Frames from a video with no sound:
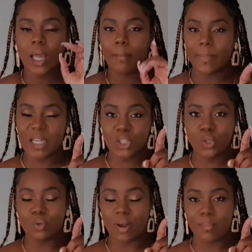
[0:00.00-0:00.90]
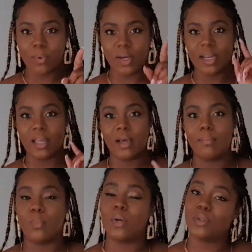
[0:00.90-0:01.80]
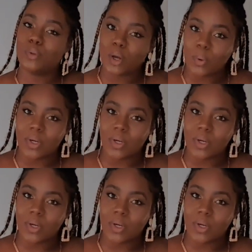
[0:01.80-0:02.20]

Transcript: Make sure you grab one um, when you go